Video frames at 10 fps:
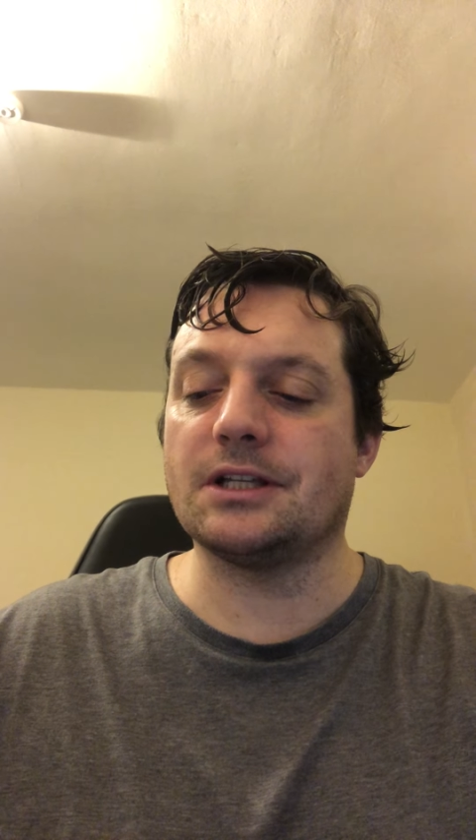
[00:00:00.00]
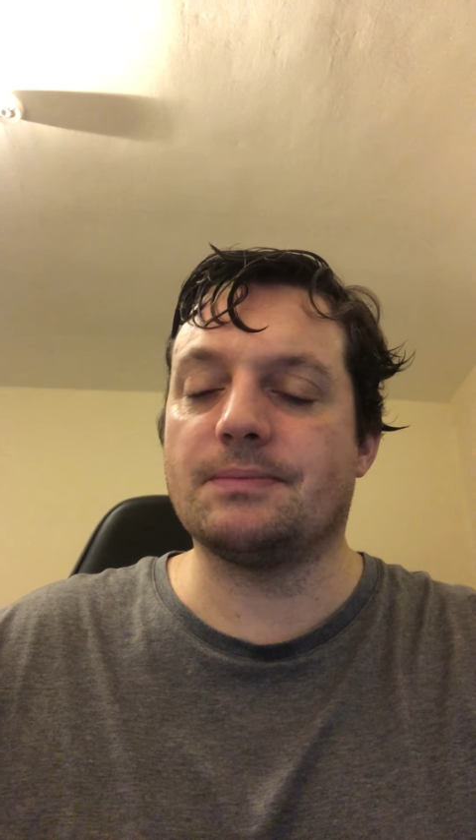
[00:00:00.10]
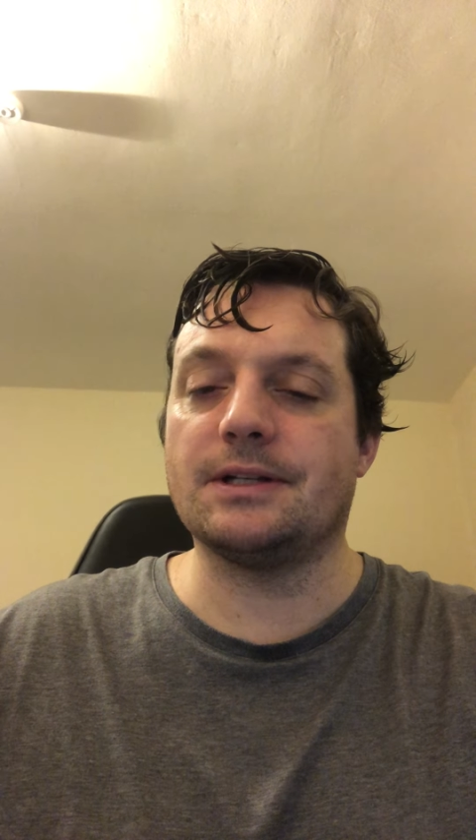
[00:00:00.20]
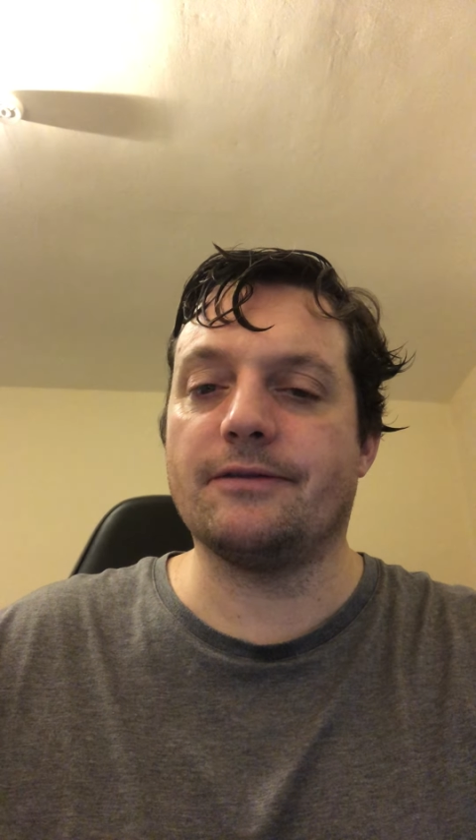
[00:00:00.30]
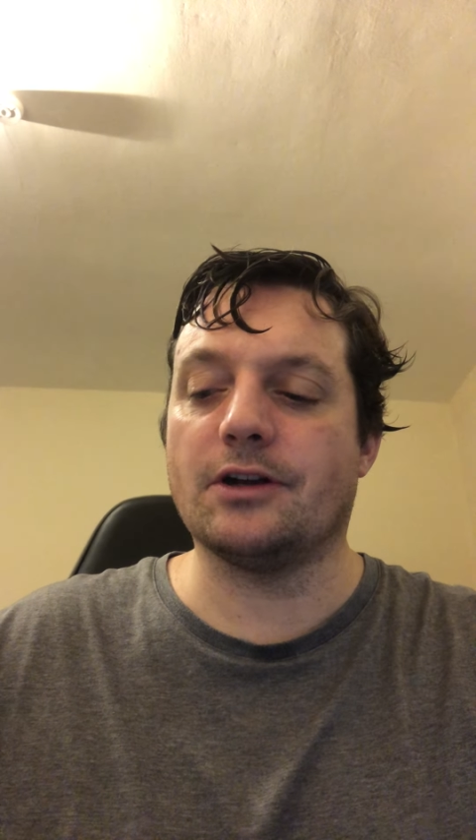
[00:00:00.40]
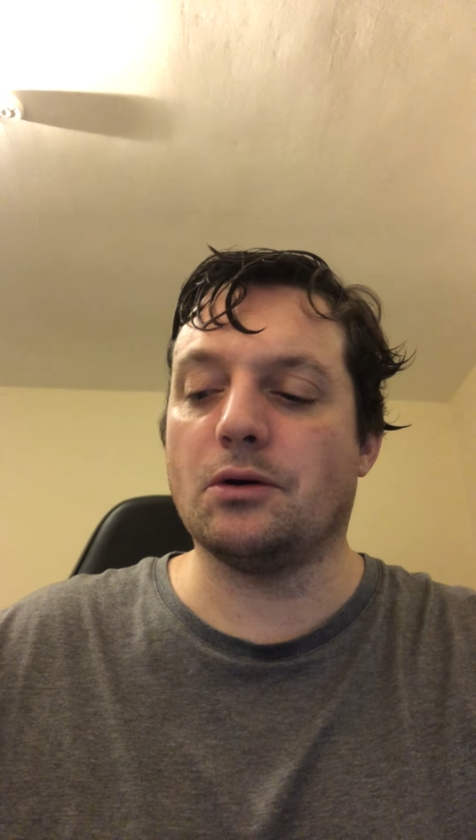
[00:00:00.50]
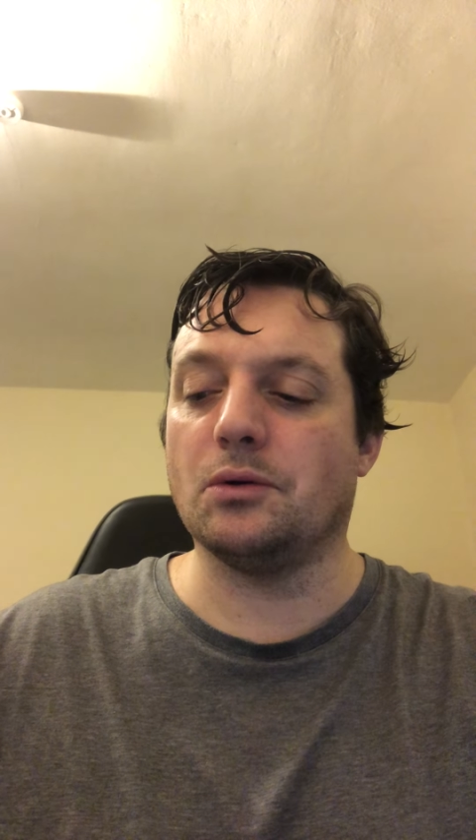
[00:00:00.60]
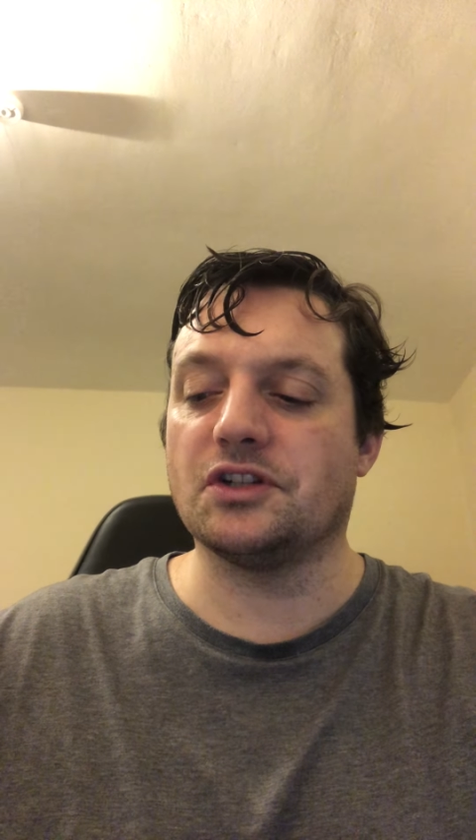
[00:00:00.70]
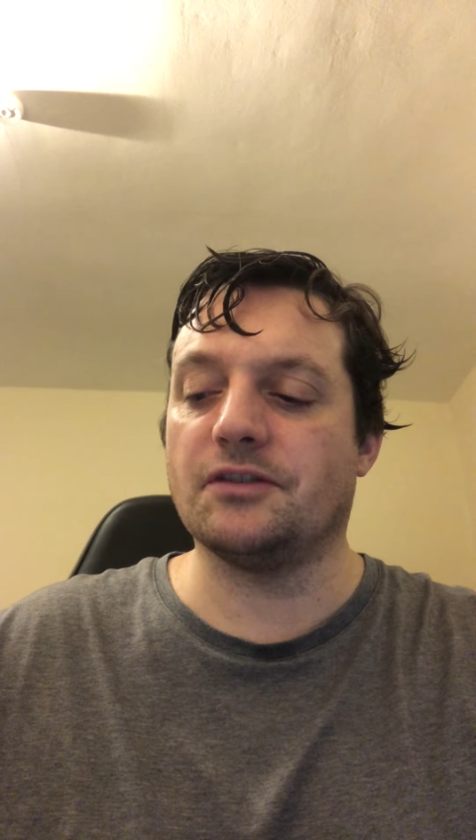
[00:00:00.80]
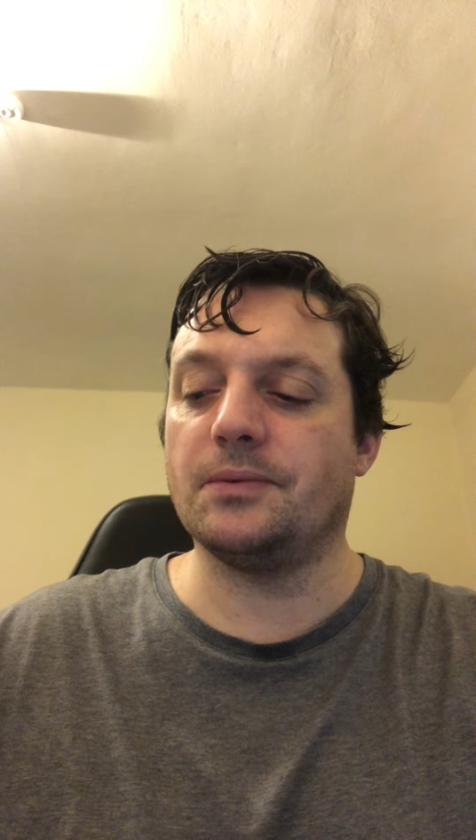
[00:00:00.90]
specific
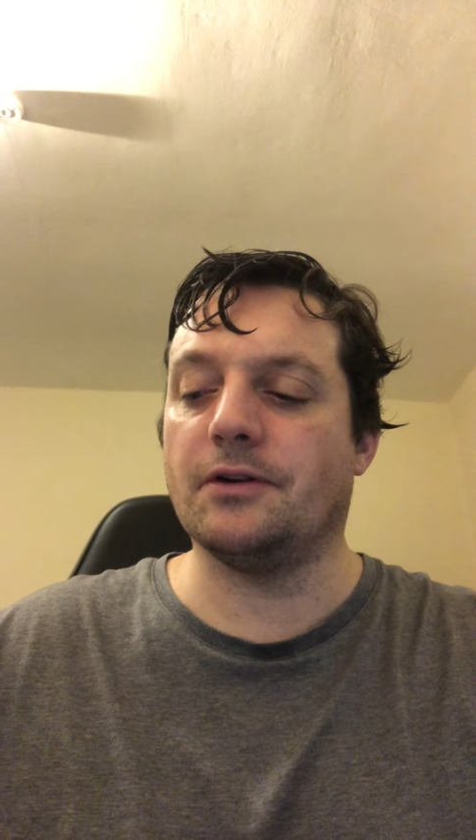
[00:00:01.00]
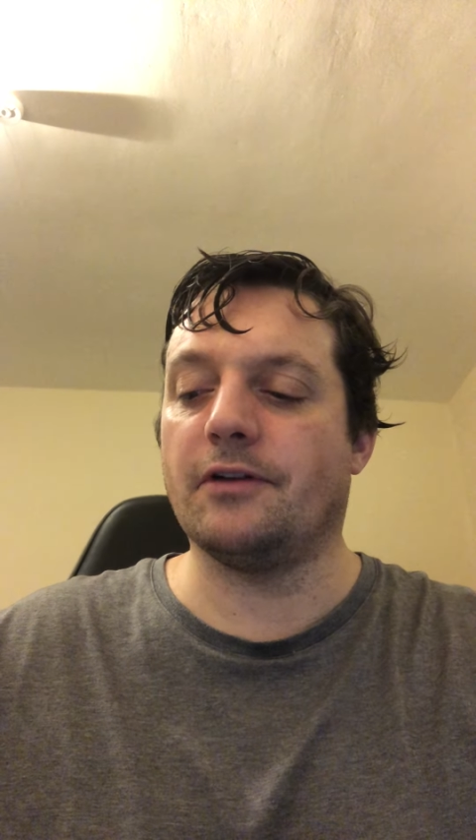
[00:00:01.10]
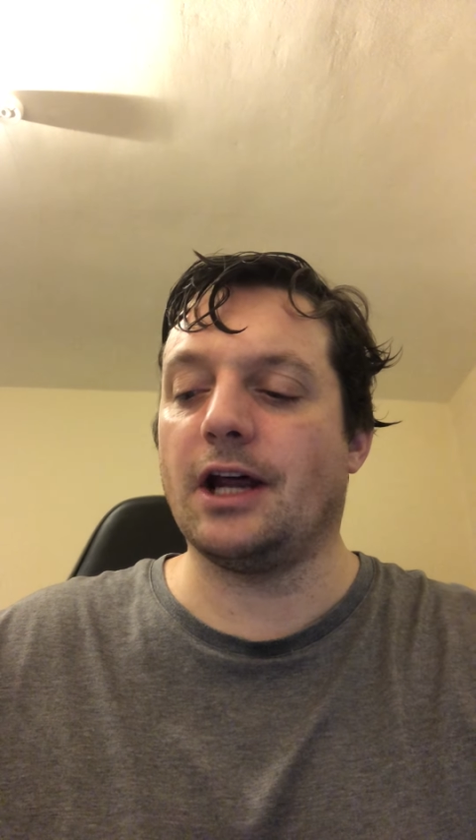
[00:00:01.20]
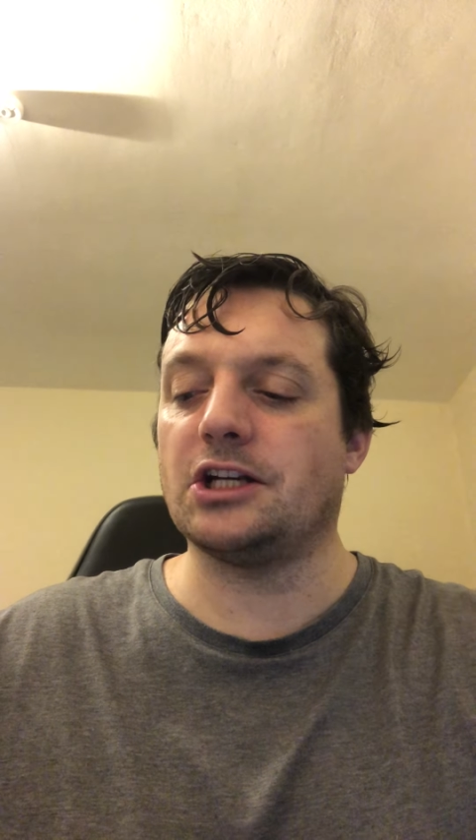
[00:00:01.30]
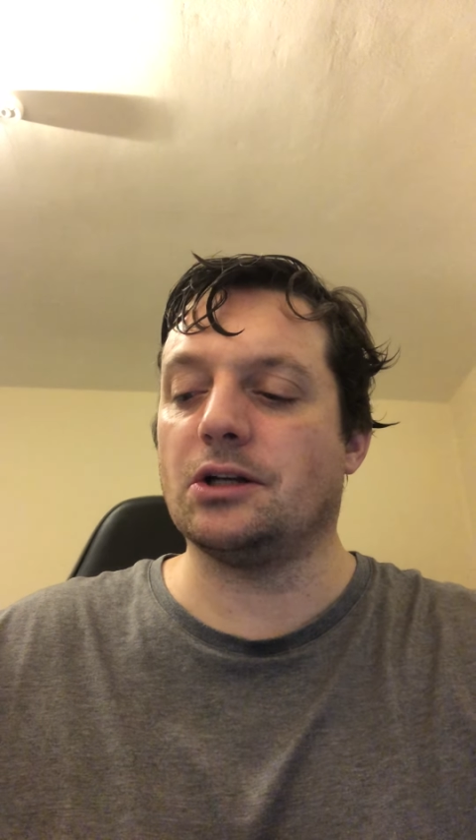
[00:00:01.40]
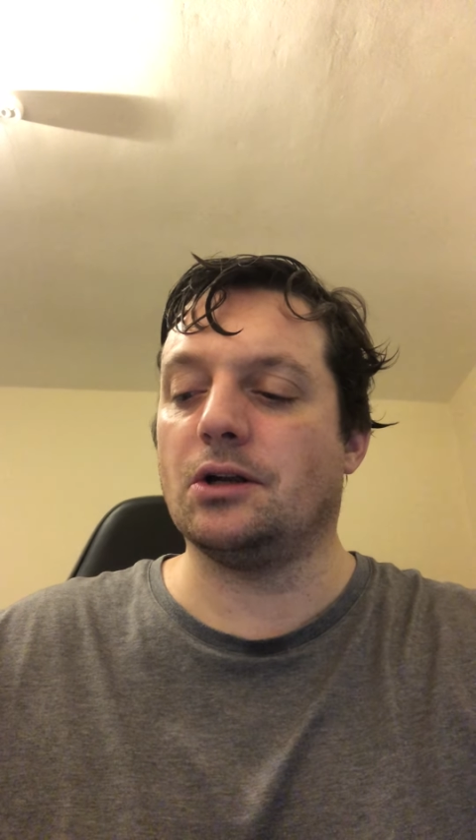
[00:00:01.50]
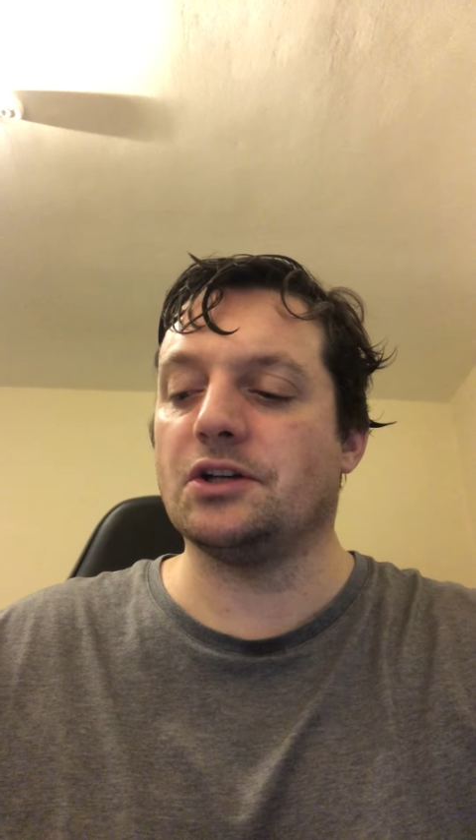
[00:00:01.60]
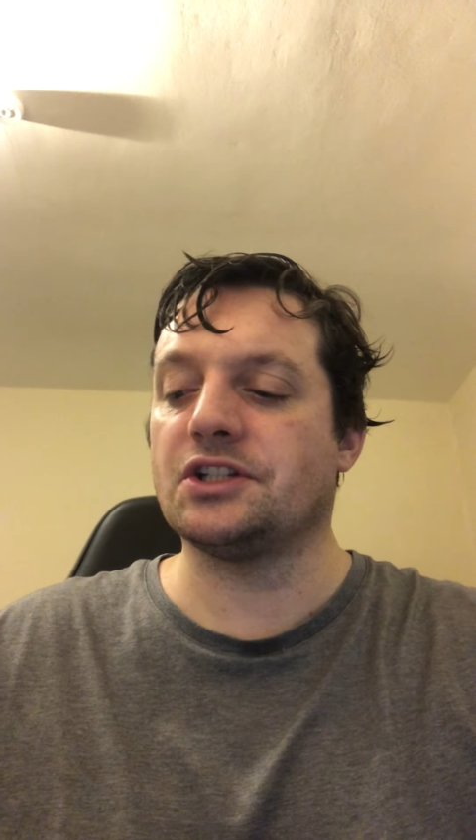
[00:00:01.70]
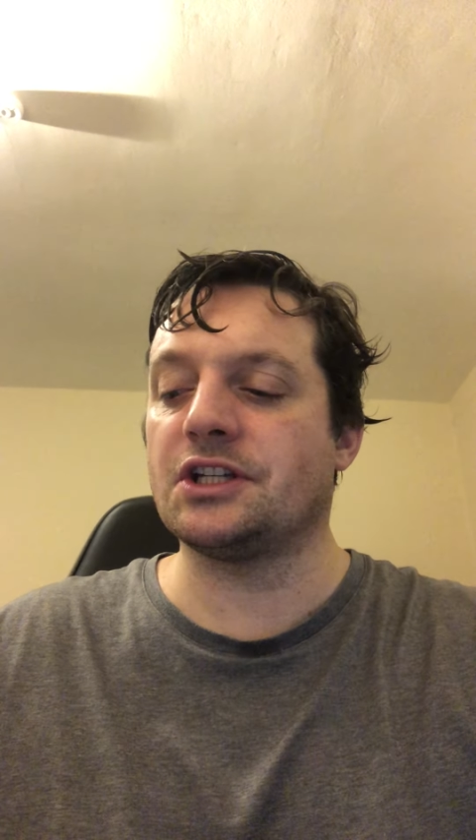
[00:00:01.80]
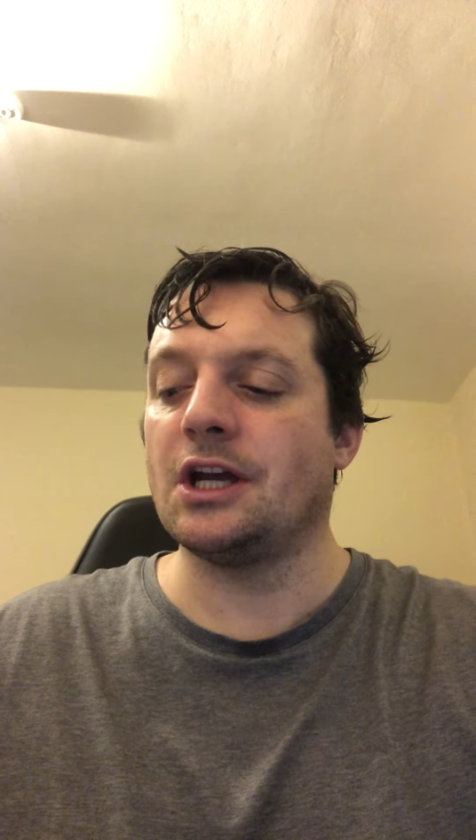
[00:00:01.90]
causes of pure financial
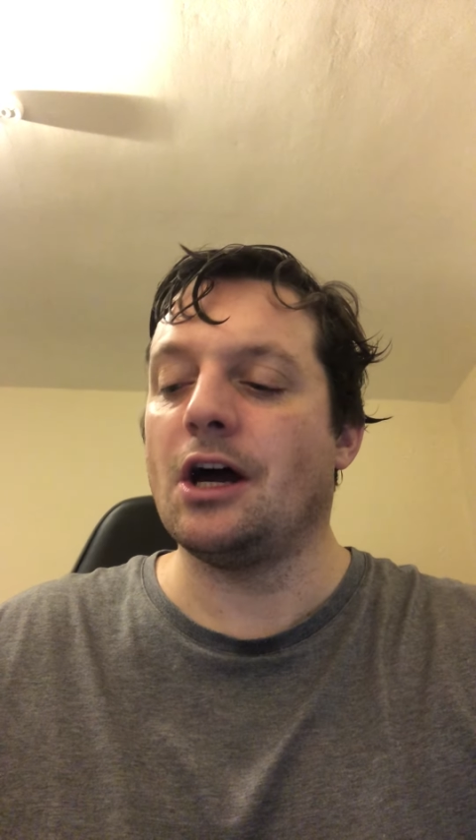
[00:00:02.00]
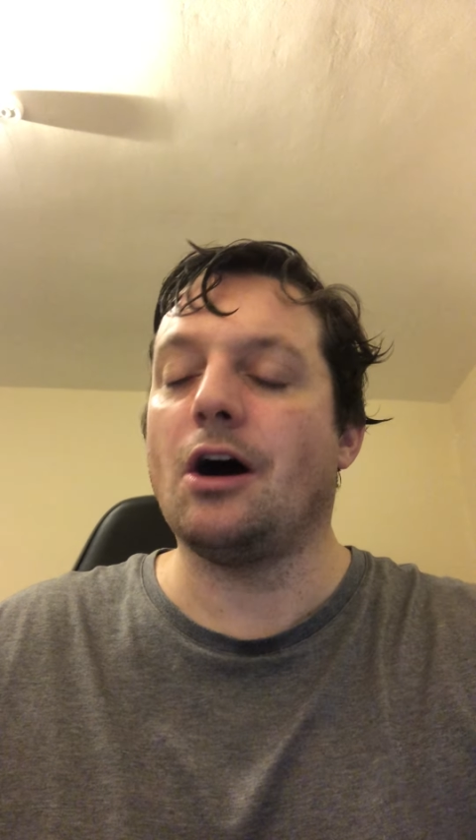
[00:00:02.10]
loss